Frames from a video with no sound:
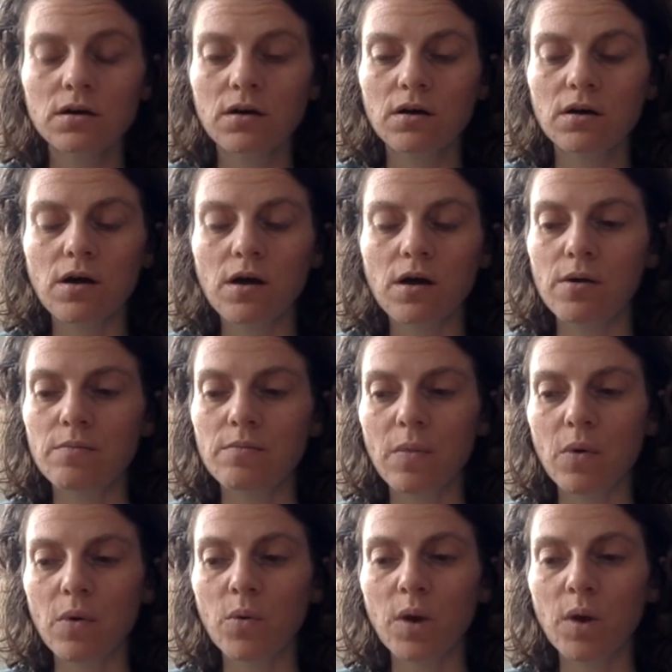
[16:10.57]
um,
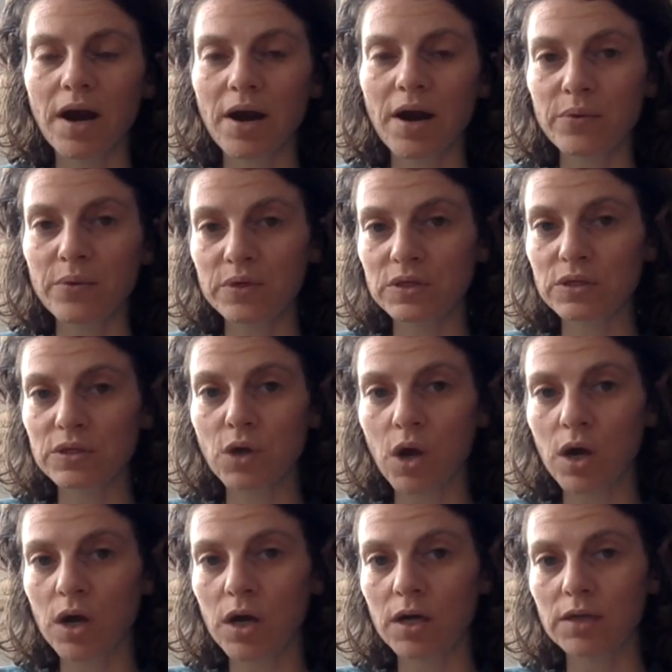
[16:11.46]
where I was
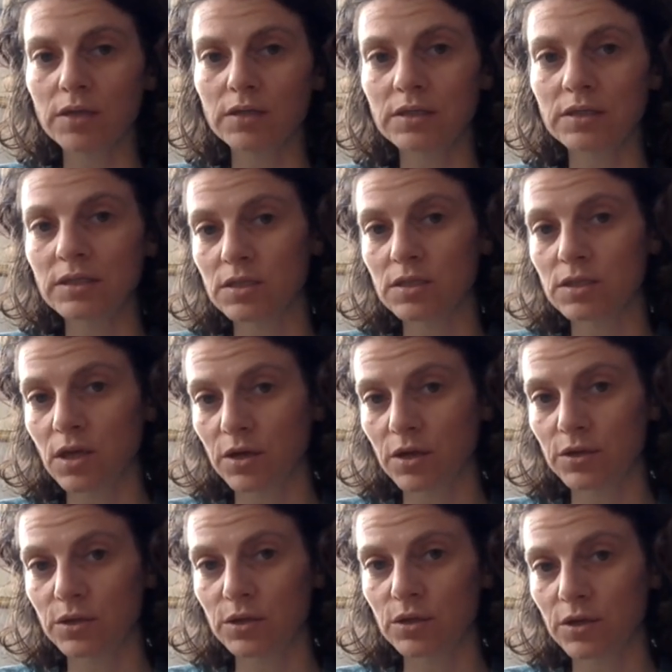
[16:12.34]
not the
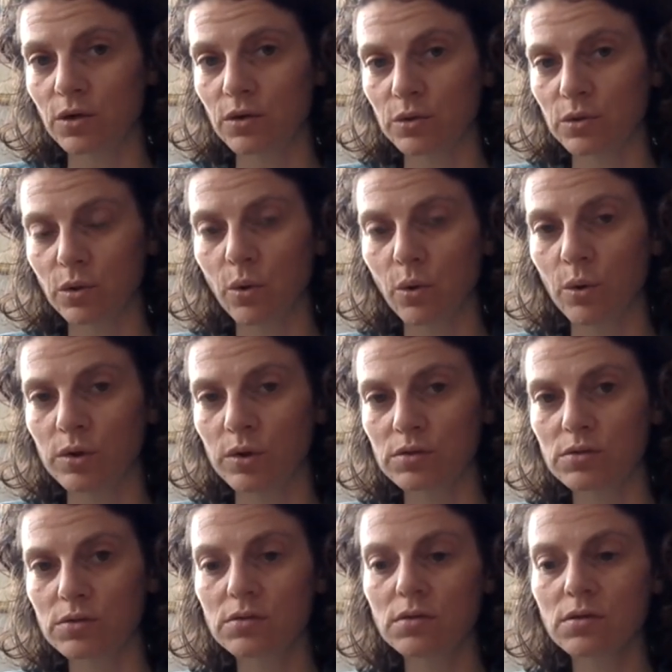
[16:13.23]
designer on the
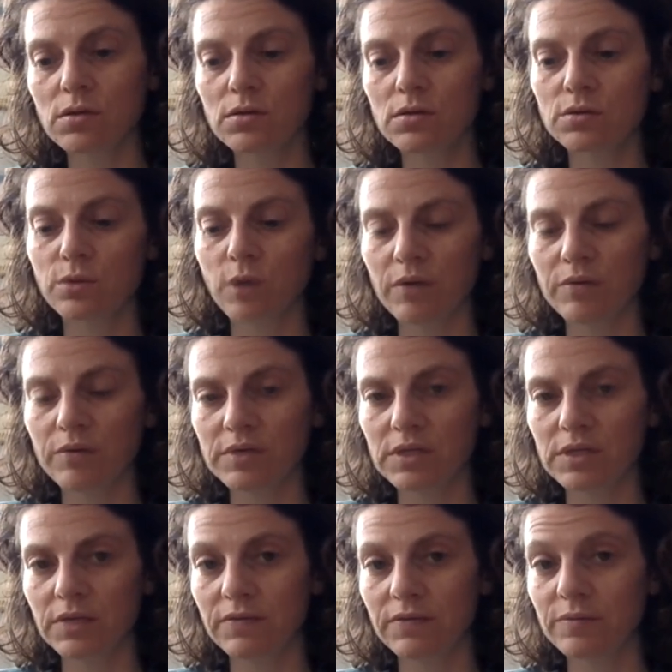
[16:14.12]
course. So I
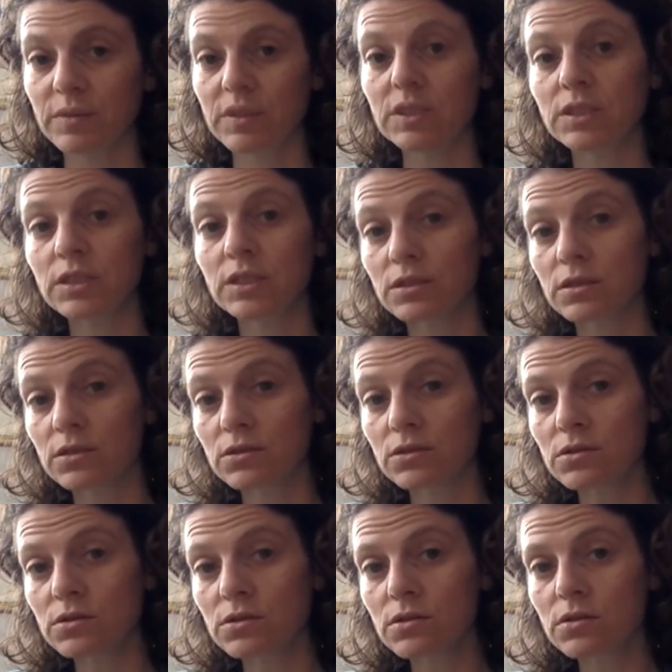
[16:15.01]
received
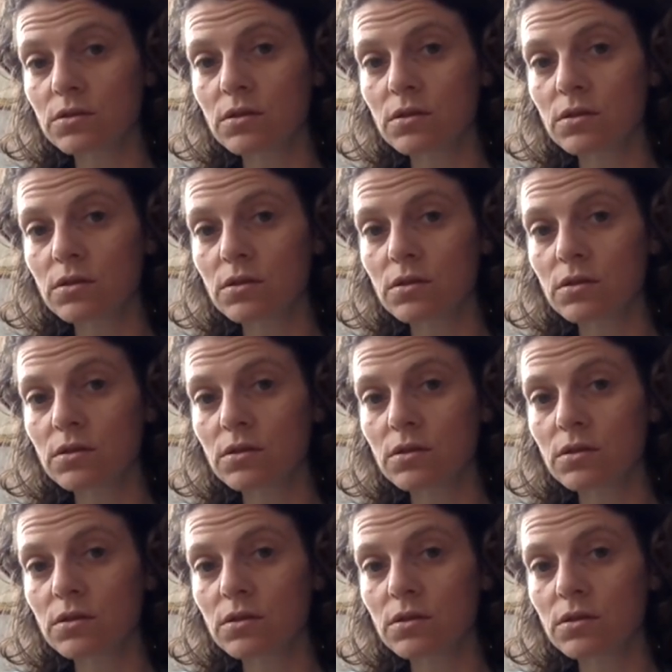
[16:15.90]
materials.